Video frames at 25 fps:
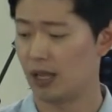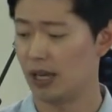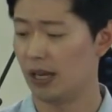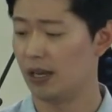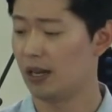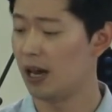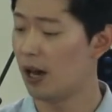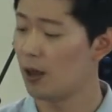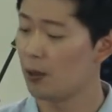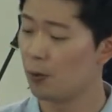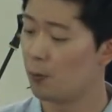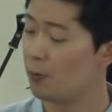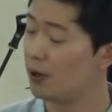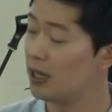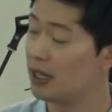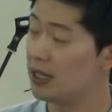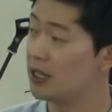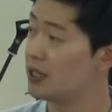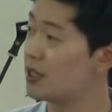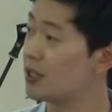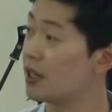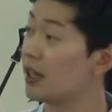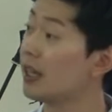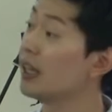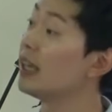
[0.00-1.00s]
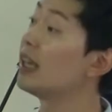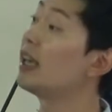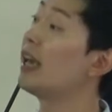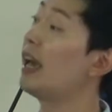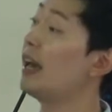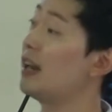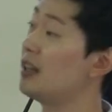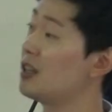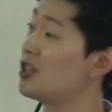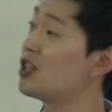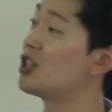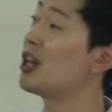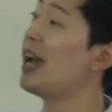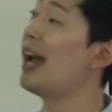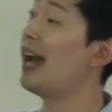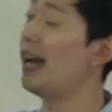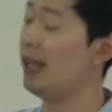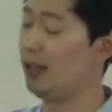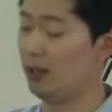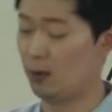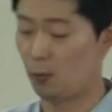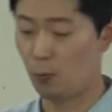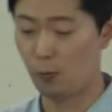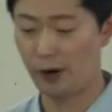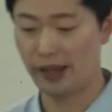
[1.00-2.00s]
In other words, he had a
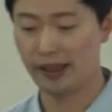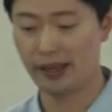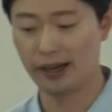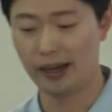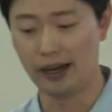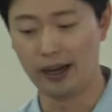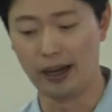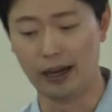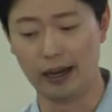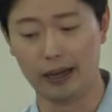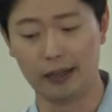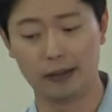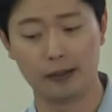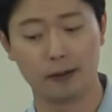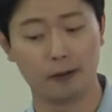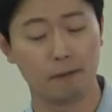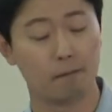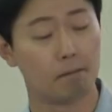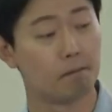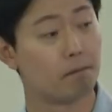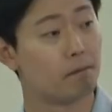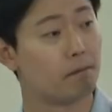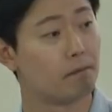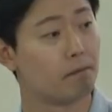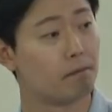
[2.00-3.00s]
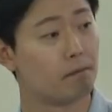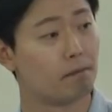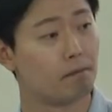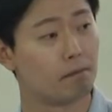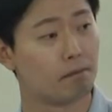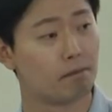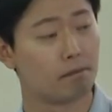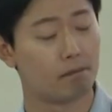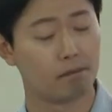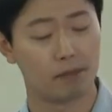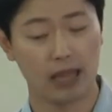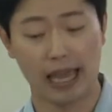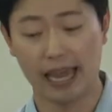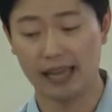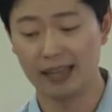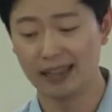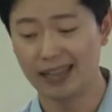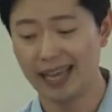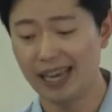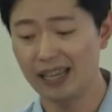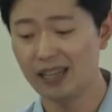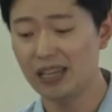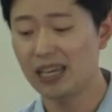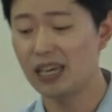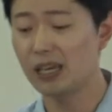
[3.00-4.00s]
chat with God.
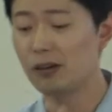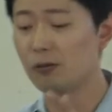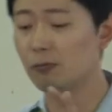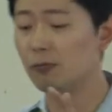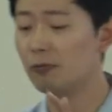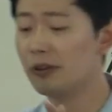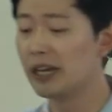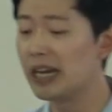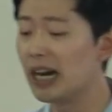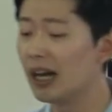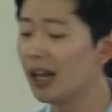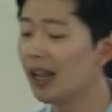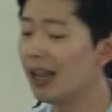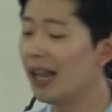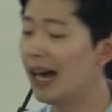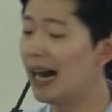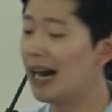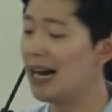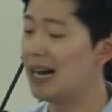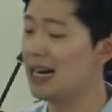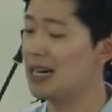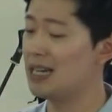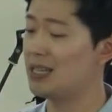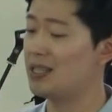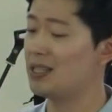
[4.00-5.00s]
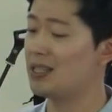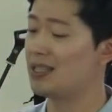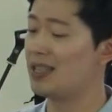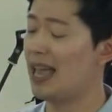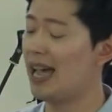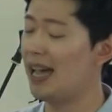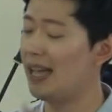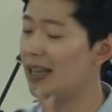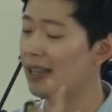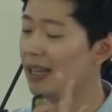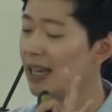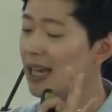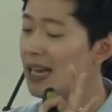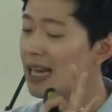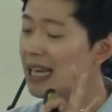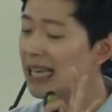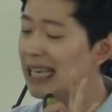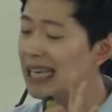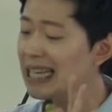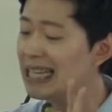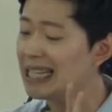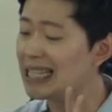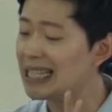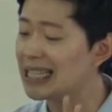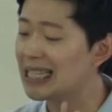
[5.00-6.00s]
And then he realized that
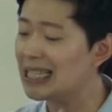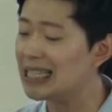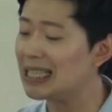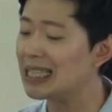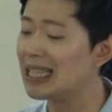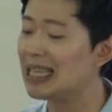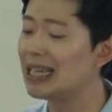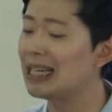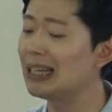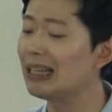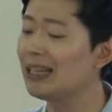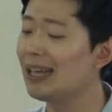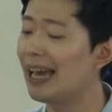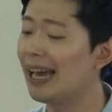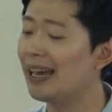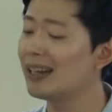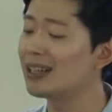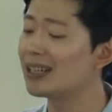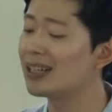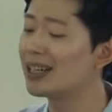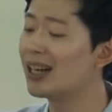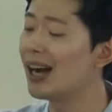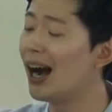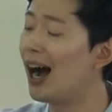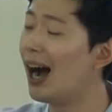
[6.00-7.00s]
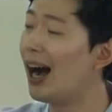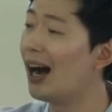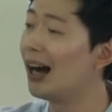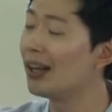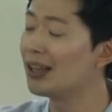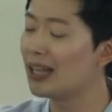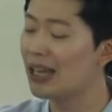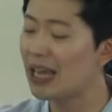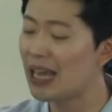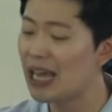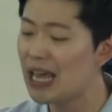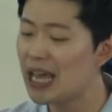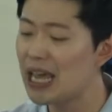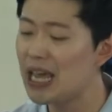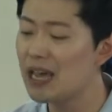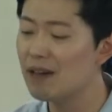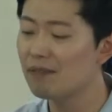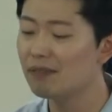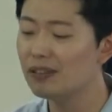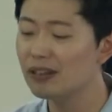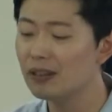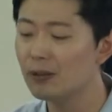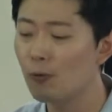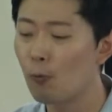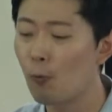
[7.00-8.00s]
he still had God
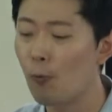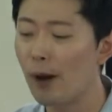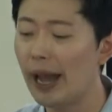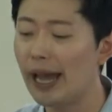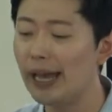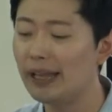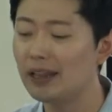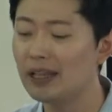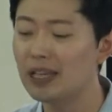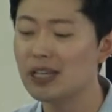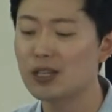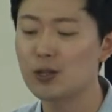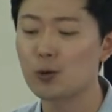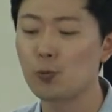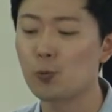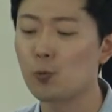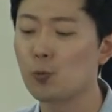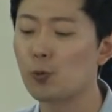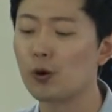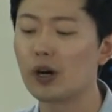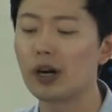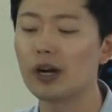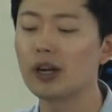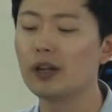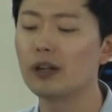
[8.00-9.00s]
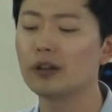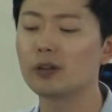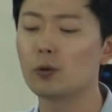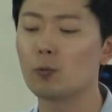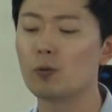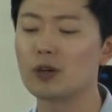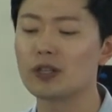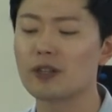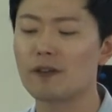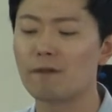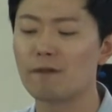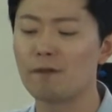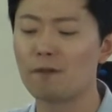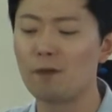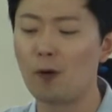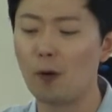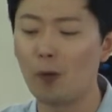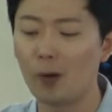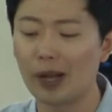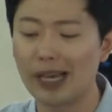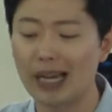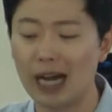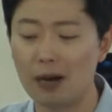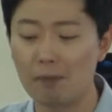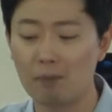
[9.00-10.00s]
even when his world was
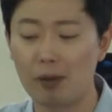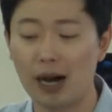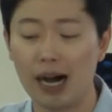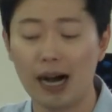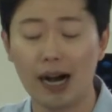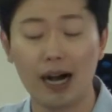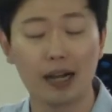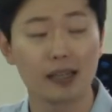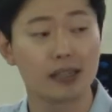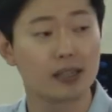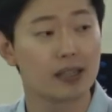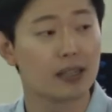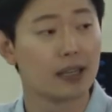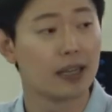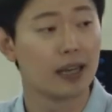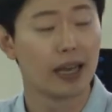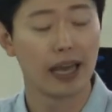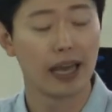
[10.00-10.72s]
falling apart